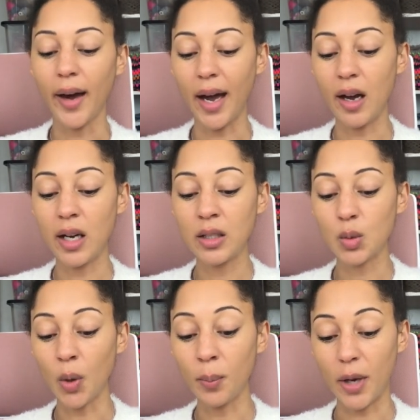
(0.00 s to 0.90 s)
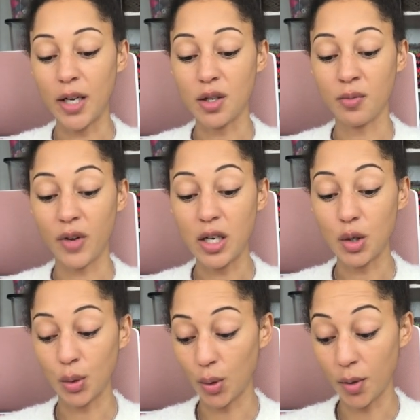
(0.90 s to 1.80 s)
And one person,
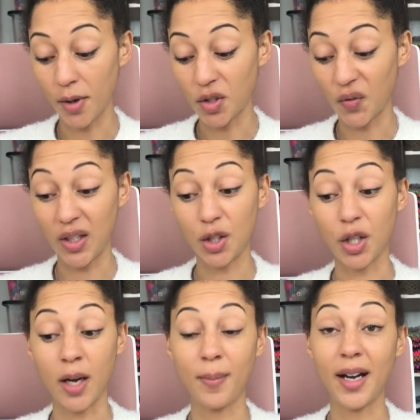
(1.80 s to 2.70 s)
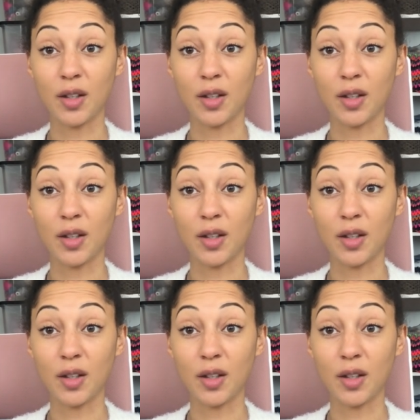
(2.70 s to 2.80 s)
Rachel, almost finished her bag